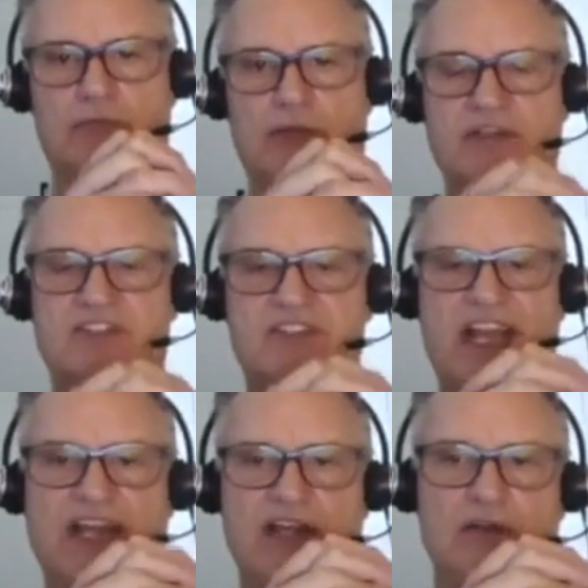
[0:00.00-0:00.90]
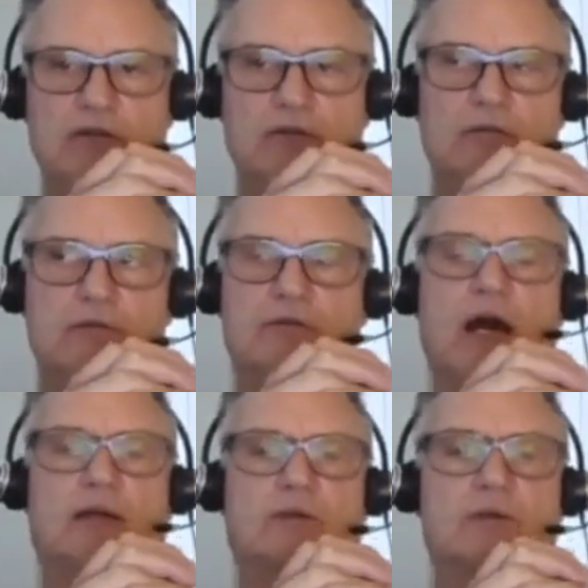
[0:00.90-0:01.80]
insane
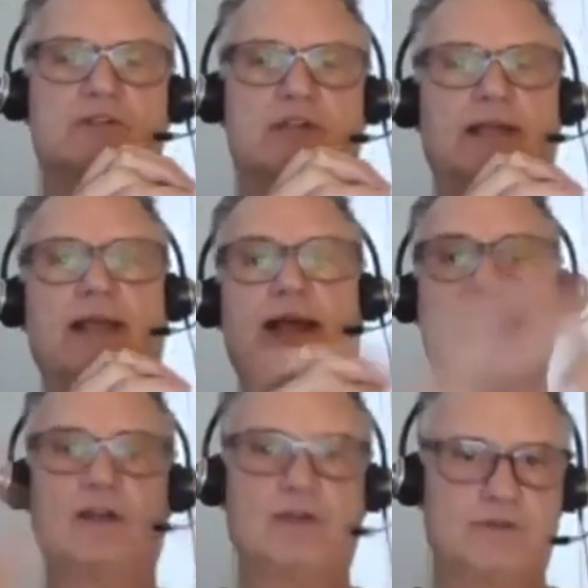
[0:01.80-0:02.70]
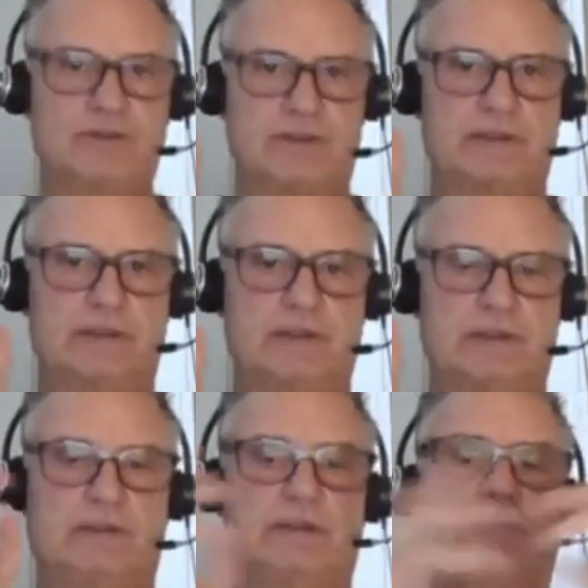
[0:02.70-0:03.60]
doctrines like evolution,
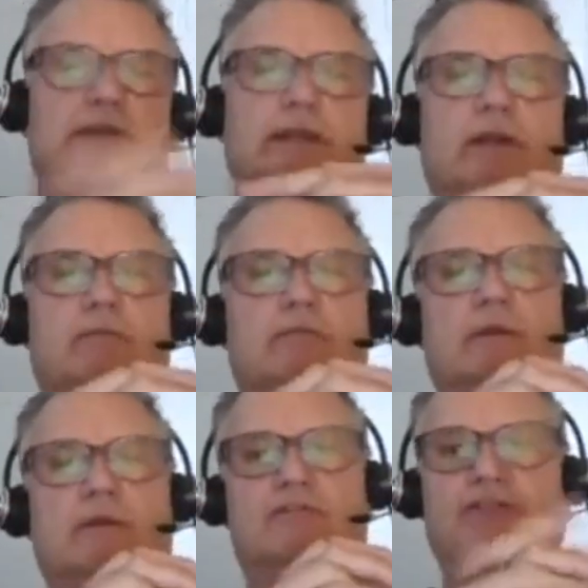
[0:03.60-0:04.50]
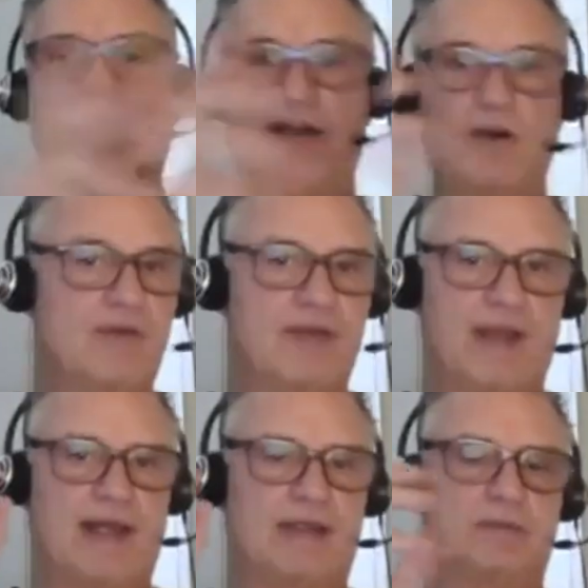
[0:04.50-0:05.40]
you know, fight over that.